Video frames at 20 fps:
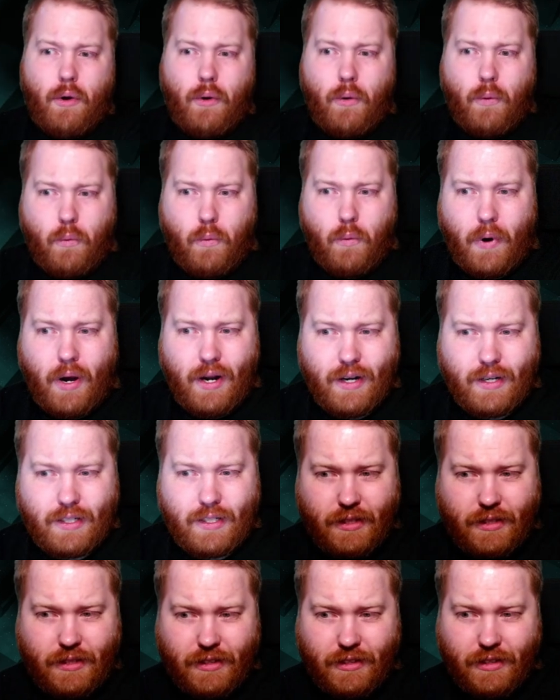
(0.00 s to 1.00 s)

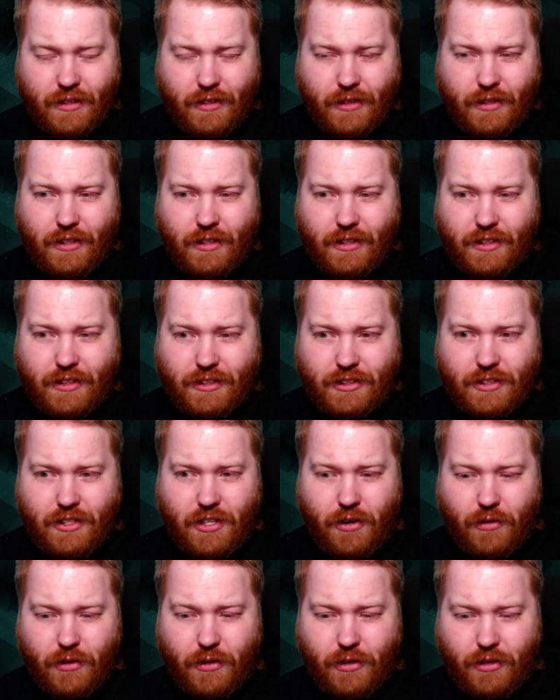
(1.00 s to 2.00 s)
What is
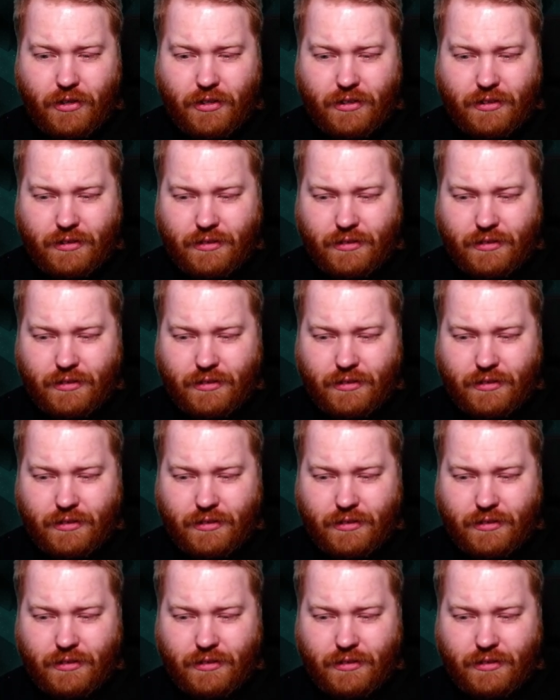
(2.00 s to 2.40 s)
going on?